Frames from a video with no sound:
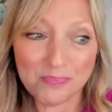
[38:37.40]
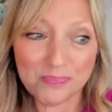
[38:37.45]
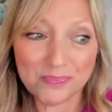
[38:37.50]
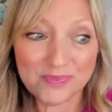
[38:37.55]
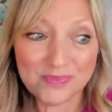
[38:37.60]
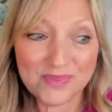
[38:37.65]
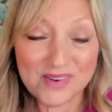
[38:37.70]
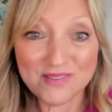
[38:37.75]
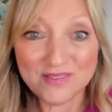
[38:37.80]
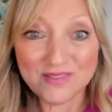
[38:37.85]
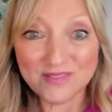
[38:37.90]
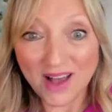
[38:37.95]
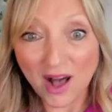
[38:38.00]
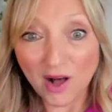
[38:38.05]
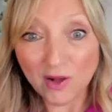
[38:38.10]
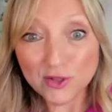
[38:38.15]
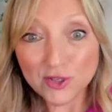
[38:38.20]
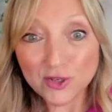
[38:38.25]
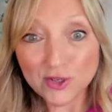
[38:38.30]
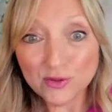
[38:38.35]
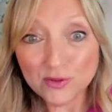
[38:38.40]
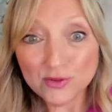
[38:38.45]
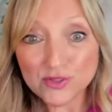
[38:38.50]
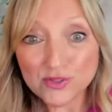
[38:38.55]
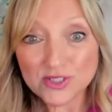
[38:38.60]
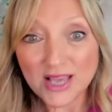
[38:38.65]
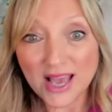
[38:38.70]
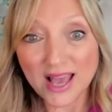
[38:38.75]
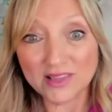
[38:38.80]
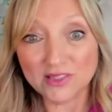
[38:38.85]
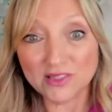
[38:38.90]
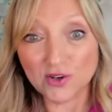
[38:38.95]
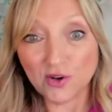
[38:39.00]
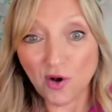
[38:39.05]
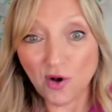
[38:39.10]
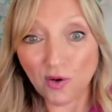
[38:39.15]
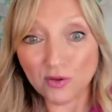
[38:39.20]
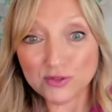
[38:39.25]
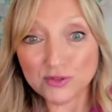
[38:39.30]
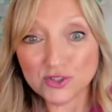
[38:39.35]
values and the
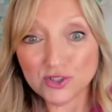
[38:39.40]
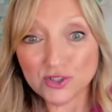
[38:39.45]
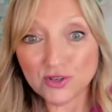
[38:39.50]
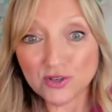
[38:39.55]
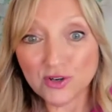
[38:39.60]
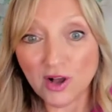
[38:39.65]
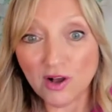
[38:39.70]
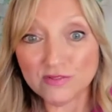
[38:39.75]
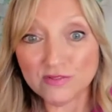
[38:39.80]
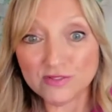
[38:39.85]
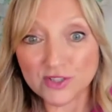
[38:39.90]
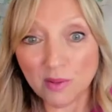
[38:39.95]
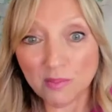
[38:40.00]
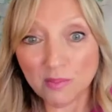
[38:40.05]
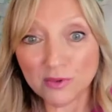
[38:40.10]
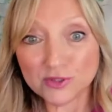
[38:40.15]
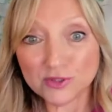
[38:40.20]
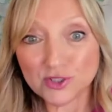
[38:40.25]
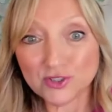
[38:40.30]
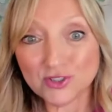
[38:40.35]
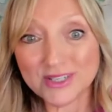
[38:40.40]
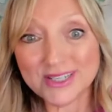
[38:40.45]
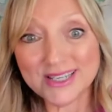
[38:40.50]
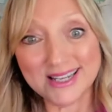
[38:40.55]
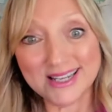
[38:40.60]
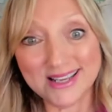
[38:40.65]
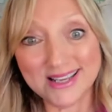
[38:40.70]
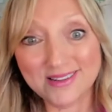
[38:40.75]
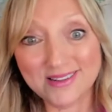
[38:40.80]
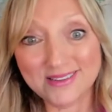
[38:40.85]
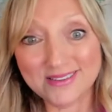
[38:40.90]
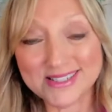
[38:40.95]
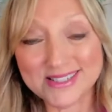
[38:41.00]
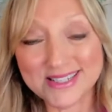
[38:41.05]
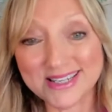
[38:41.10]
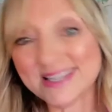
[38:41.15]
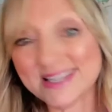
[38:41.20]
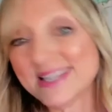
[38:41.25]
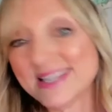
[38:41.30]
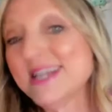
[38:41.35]
culture of DoubleTree and Hilton.
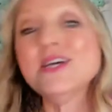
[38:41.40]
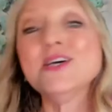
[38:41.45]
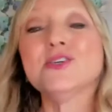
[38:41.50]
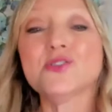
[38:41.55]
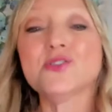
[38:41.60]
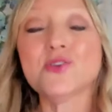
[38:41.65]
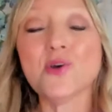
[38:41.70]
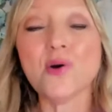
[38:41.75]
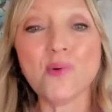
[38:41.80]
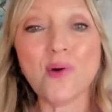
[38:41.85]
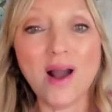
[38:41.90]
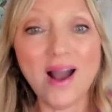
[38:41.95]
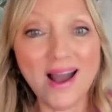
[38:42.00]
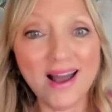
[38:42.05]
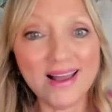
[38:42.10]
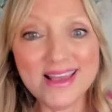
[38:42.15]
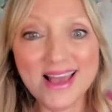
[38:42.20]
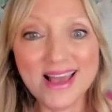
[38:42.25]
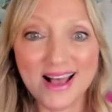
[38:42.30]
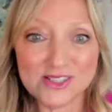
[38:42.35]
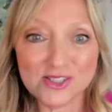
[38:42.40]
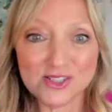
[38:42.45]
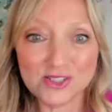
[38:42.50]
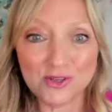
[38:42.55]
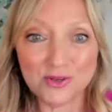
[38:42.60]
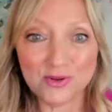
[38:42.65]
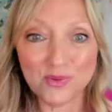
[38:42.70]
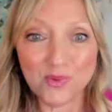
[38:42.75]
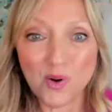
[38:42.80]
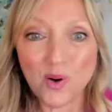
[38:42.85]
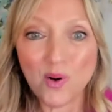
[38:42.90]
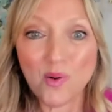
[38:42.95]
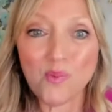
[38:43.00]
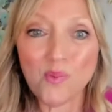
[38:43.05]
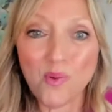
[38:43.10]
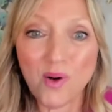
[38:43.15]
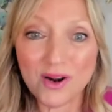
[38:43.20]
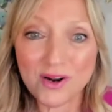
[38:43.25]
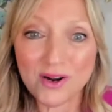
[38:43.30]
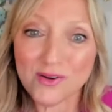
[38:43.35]
So I ask you, what
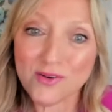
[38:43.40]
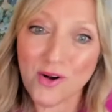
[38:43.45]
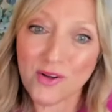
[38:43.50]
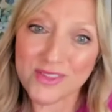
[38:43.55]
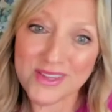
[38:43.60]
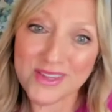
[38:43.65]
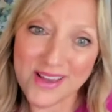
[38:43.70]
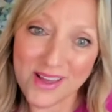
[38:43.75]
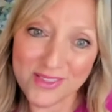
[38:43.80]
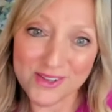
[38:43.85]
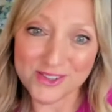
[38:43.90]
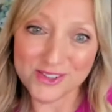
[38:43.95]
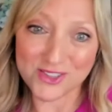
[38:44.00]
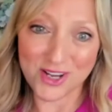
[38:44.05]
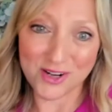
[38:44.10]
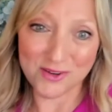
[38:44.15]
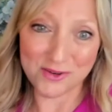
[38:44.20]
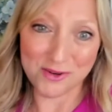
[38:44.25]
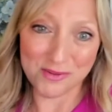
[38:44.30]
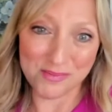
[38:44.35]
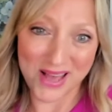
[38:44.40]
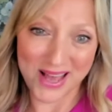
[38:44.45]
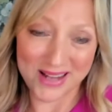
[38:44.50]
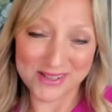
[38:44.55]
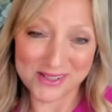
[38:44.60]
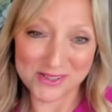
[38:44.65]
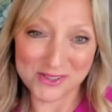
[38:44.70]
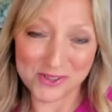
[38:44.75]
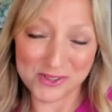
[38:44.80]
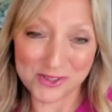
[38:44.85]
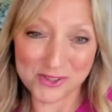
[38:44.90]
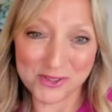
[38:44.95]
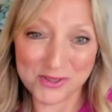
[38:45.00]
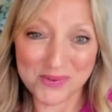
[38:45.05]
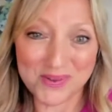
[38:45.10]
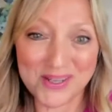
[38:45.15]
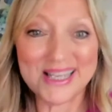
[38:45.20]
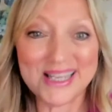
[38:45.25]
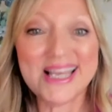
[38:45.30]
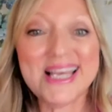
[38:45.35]
are all the other general managers doing?
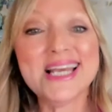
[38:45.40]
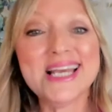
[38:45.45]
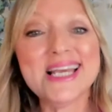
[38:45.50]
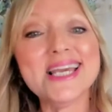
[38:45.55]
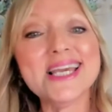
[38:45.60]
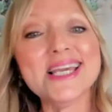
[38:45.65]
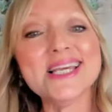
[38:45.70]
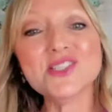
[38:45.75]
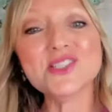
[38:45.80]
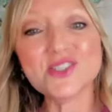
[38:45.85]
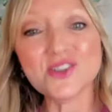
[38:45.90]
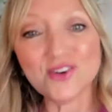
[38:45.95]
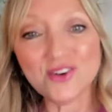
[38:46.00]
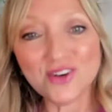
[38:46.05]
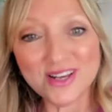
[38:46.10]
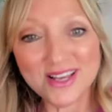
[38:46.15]
He took